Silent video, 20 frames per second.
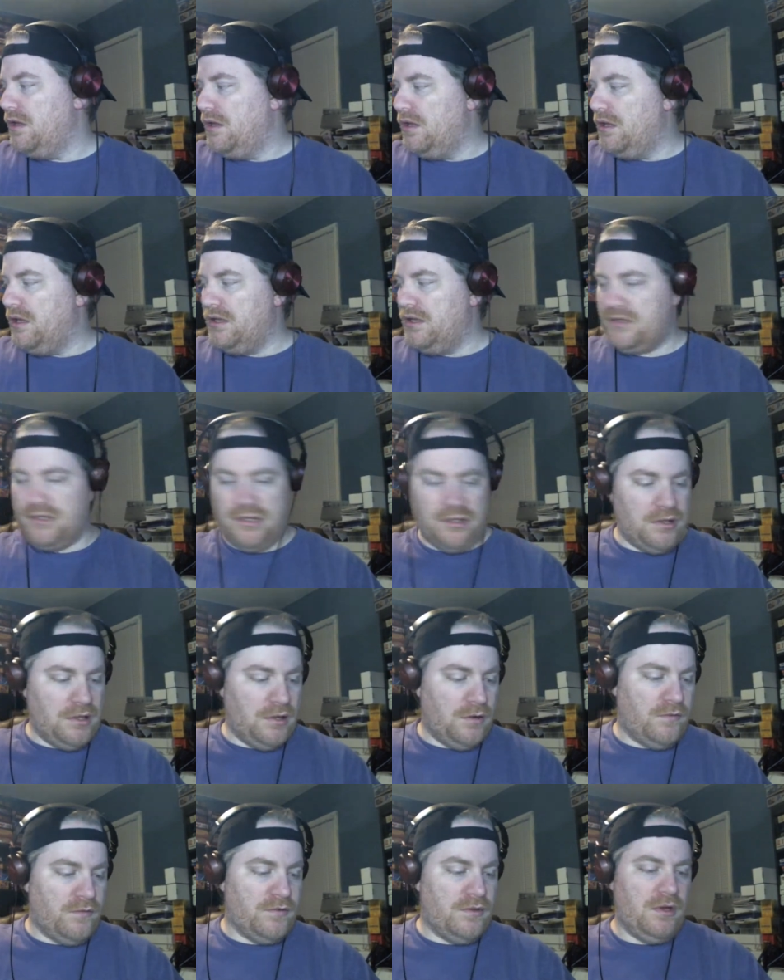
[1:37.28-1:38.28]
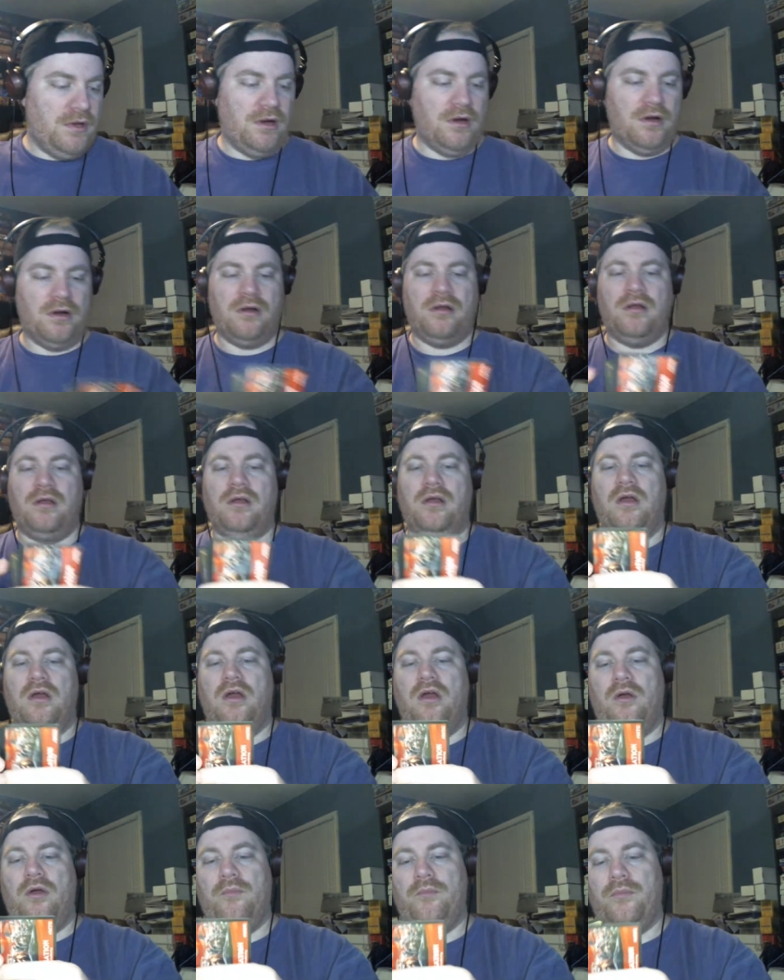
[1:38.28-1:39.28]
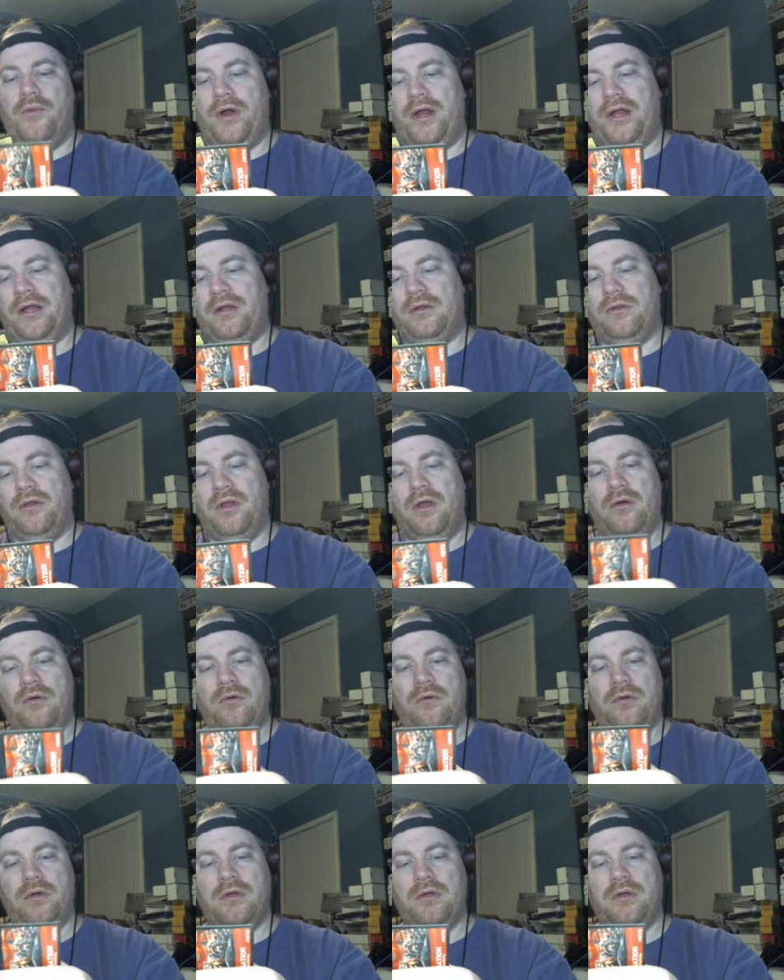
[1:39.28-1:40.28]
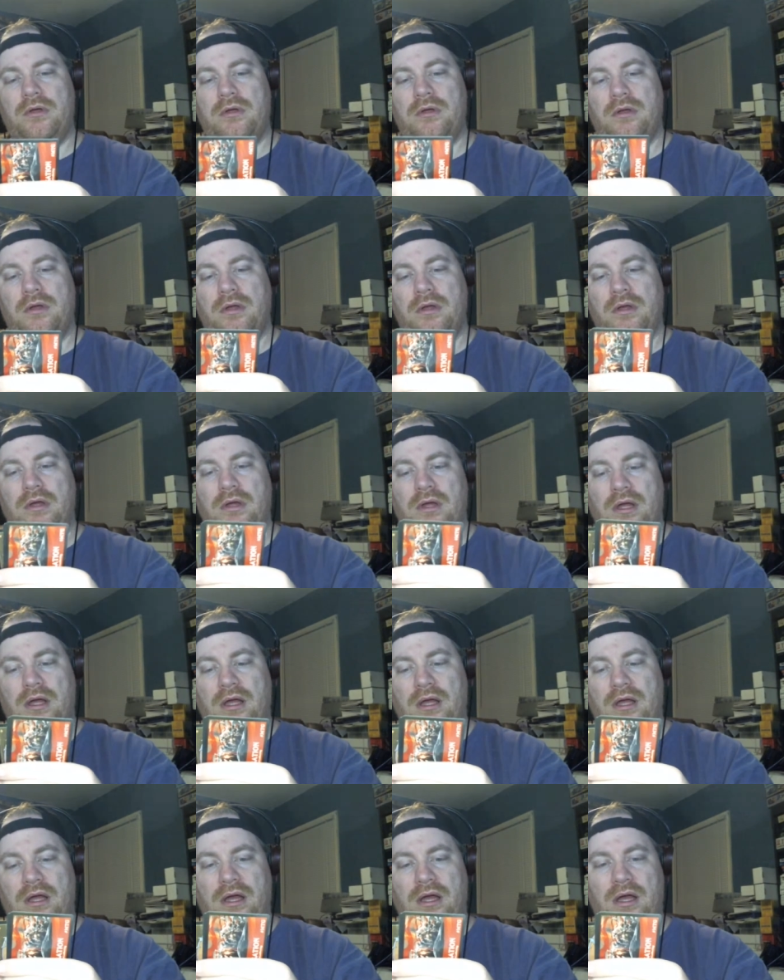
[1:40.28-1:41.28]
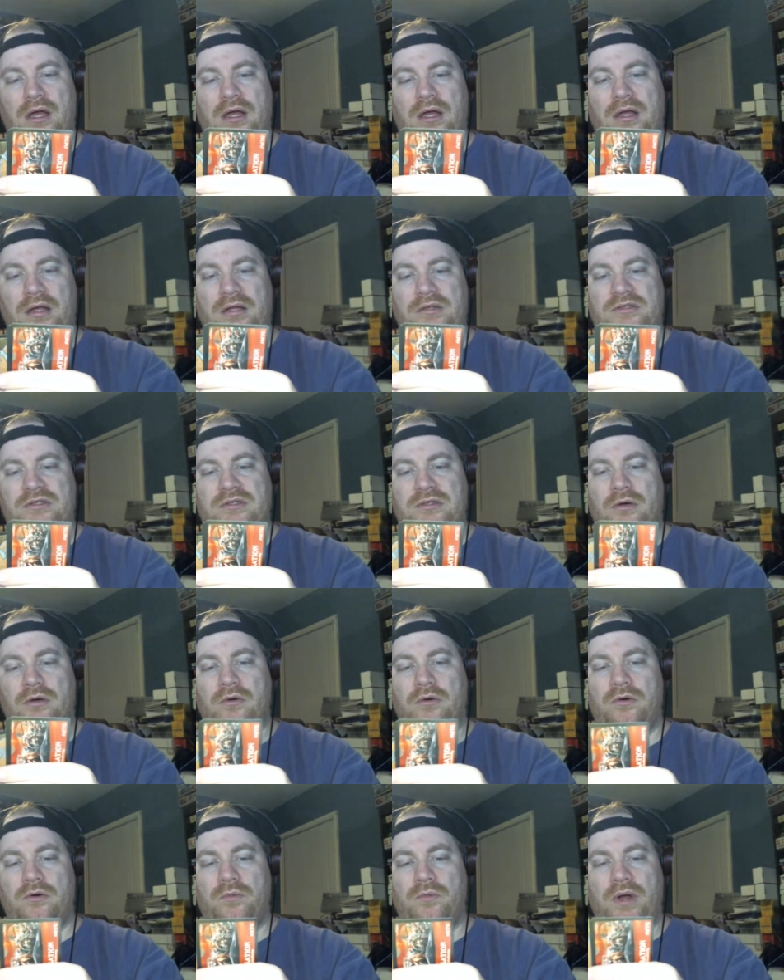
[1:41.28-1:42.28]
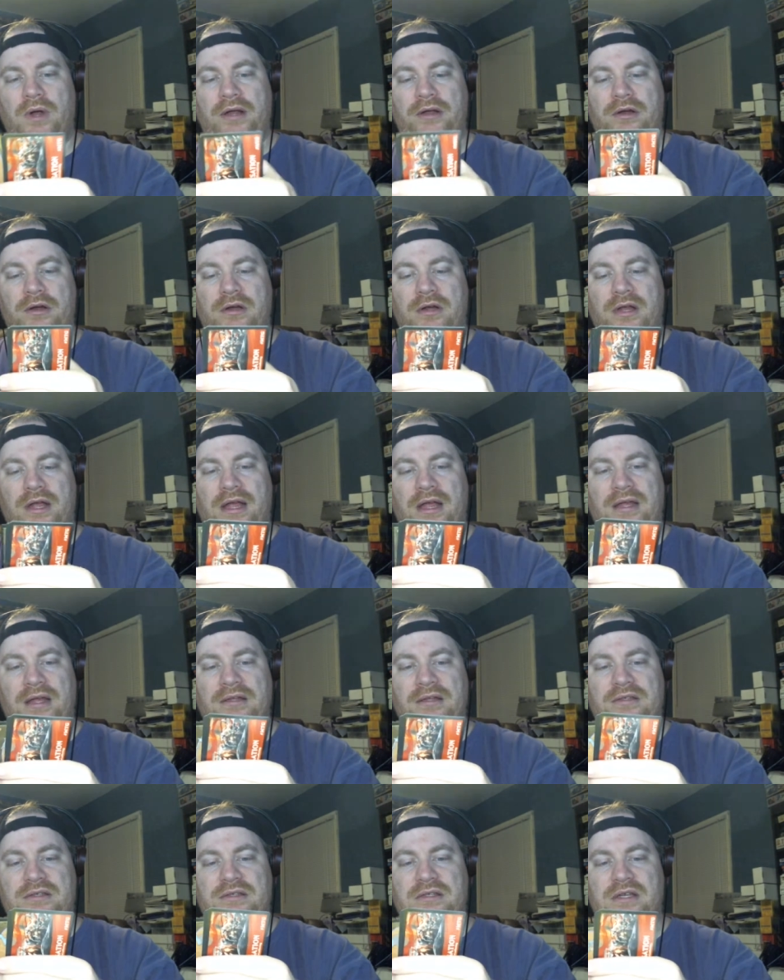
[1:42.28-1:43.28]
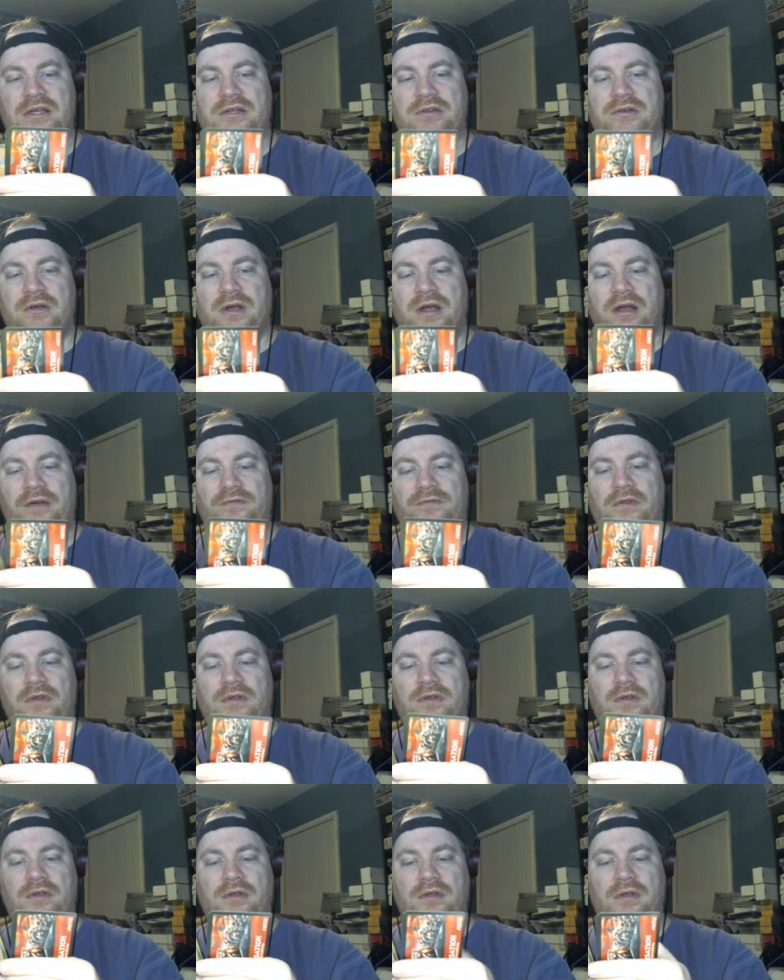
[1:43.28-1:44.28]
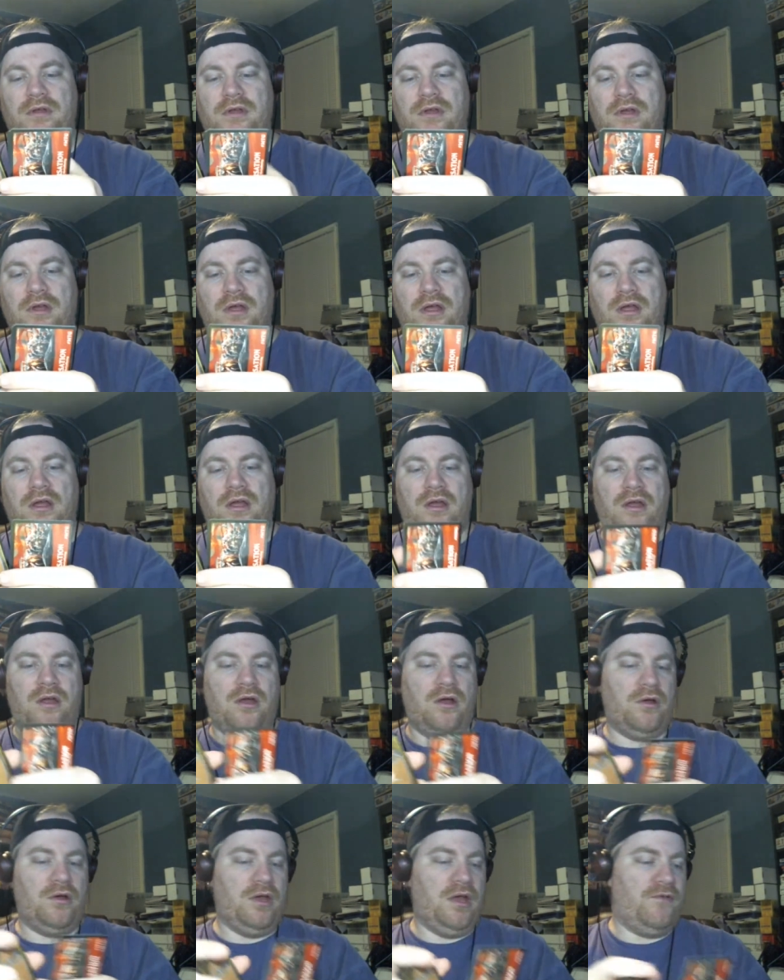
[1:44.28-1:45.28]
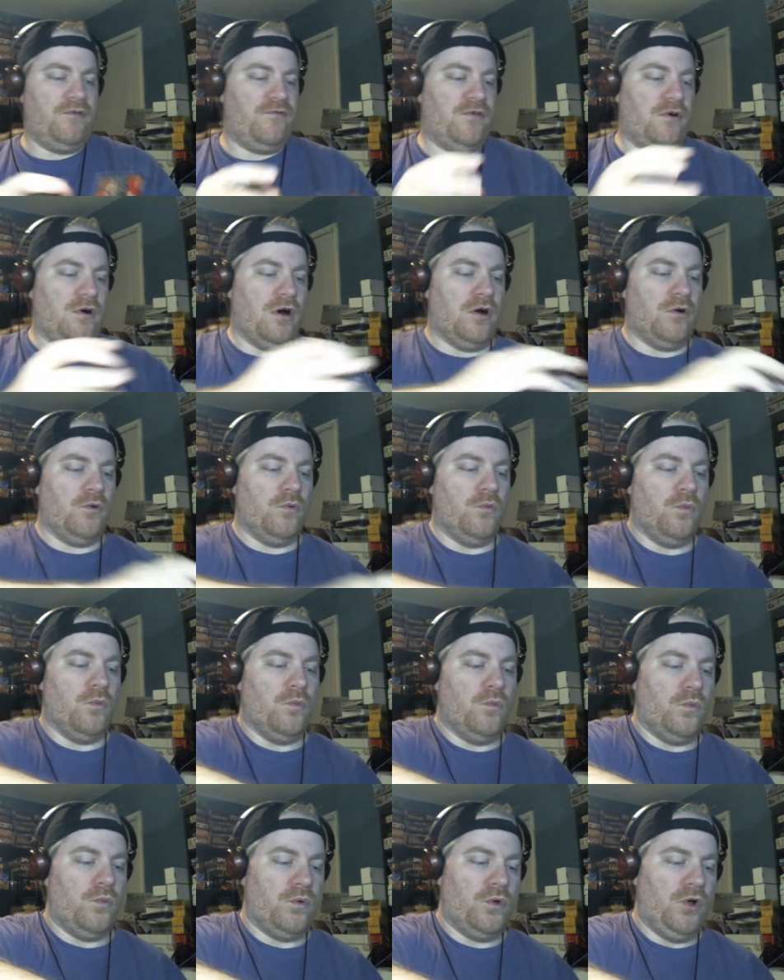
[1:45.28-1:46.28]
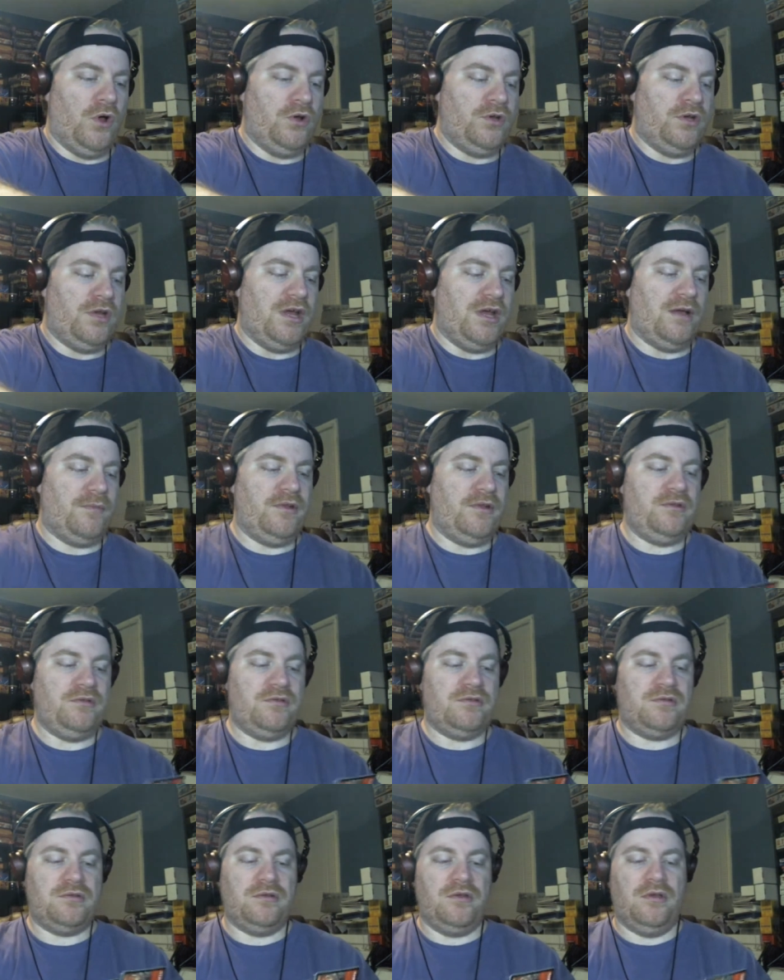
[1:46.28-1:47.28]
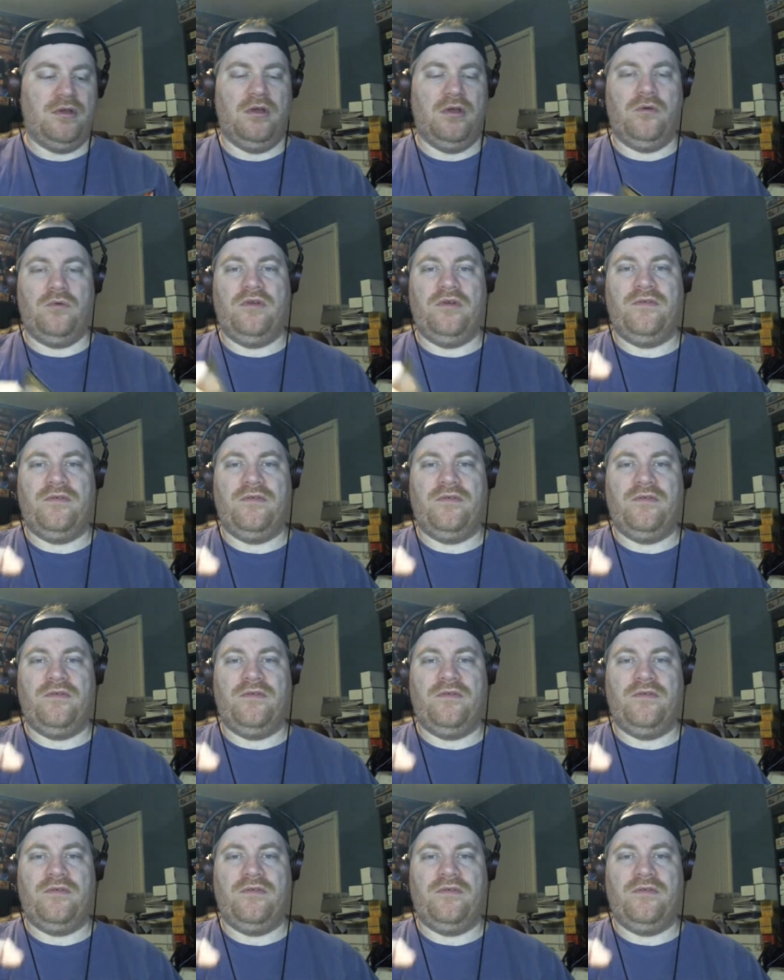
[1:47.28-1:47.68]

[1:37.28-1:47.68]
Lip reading: Let's set that over there. Bring Low, Snowhorn Rider, and Siegecraft. Okay, for our uncommons, we've